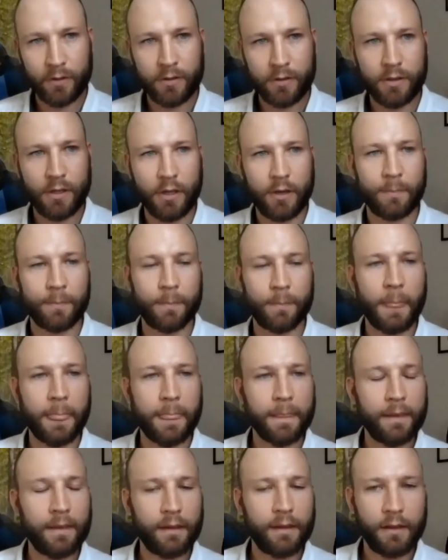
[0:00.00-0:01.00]
So
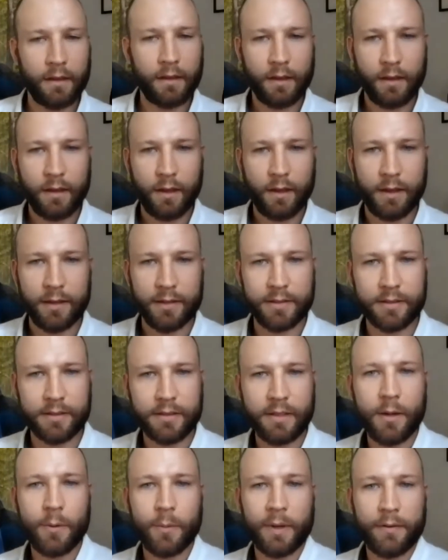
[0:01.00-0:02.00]
to
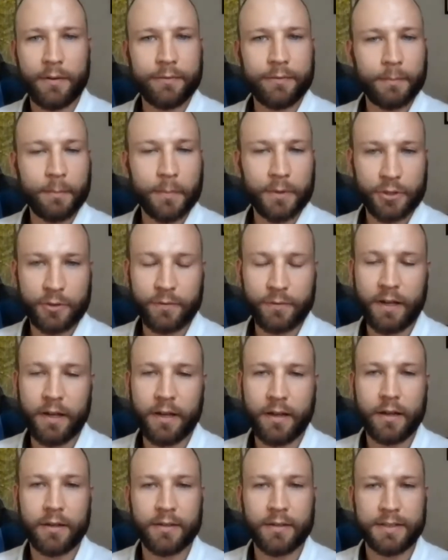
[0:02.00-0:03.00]
start with, much of
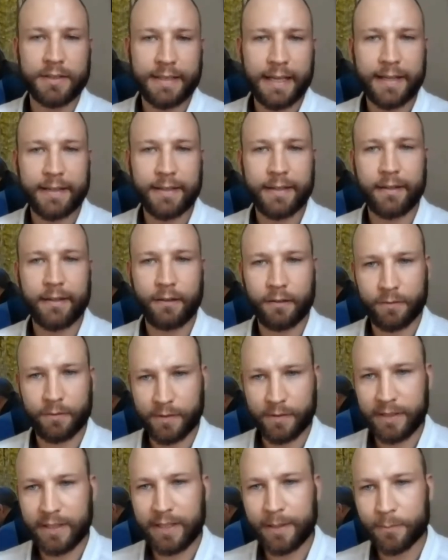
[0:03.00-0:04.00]
our understanding
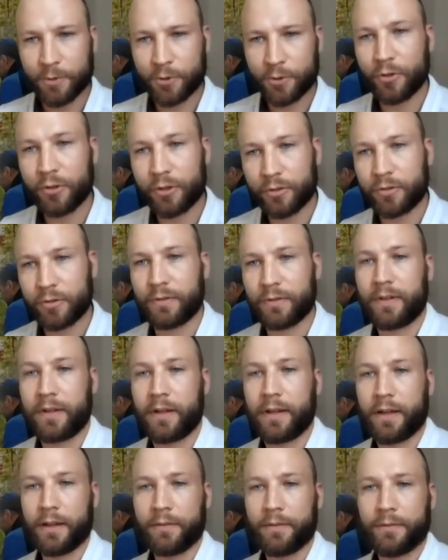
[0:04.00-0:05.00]
of the deep structure of
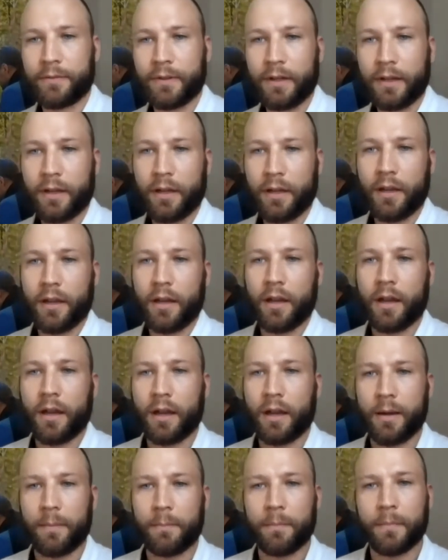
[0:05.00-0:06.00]
the Earth
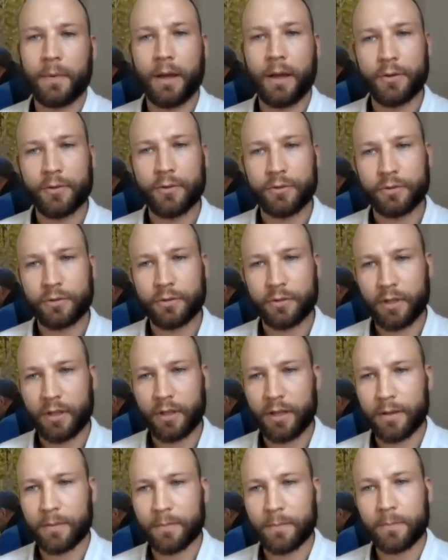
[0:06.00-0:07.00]
owes
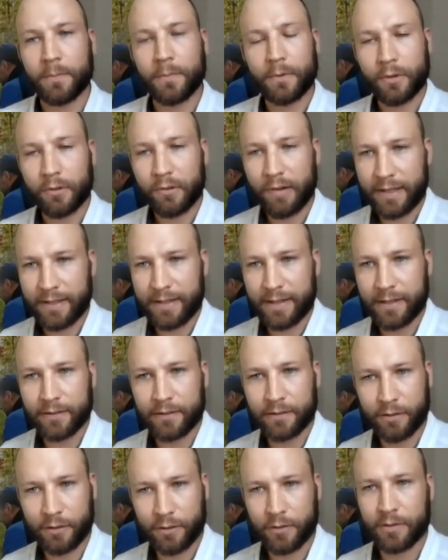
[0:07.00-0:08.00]
a great
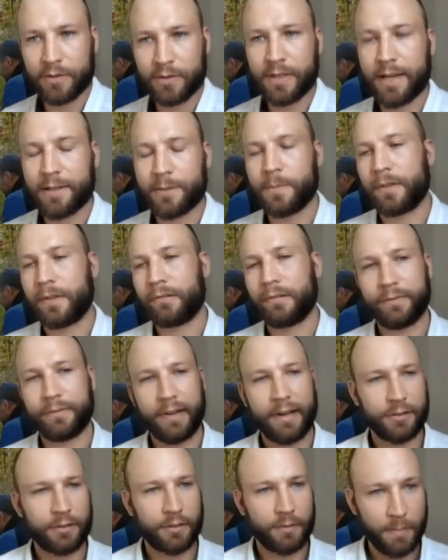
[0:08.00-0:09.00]
deal to seismic
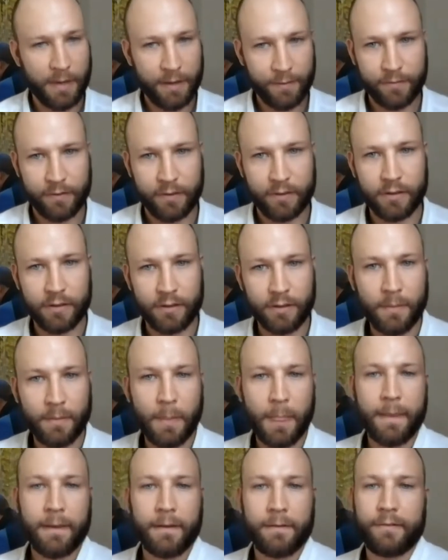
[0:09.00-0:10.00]
refraction methods.
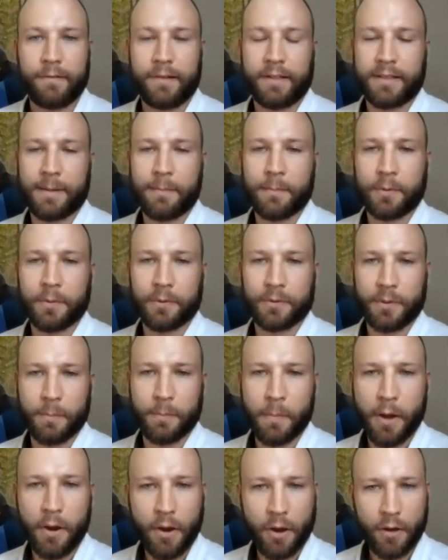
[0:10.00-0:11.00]
For example, the
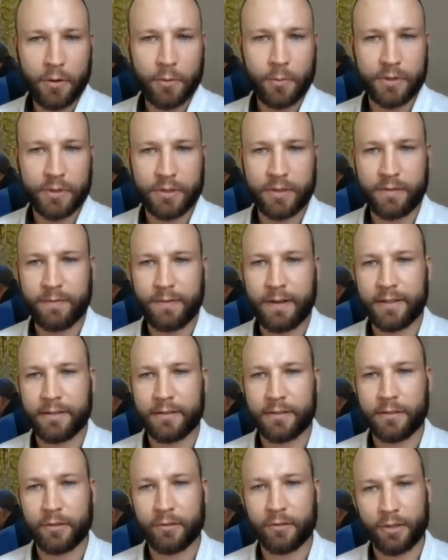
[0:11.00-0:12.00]
MOHO, which
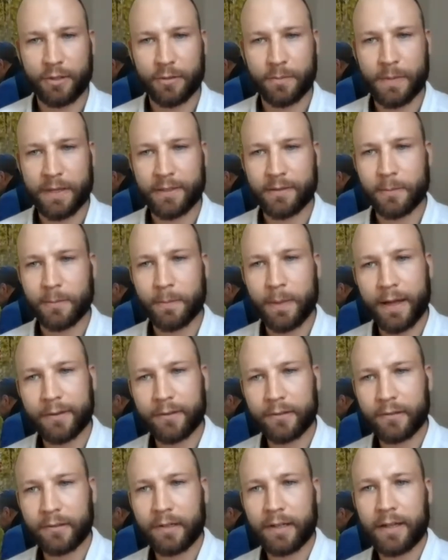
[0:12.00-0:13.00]
defines the crust mantle
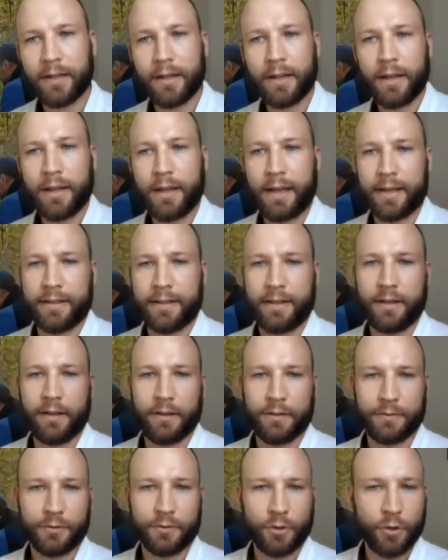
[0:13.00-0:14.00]
boundary, and the
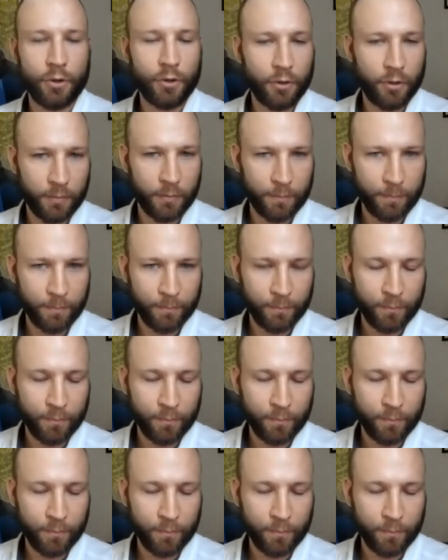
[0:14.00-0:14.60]
Earth's core.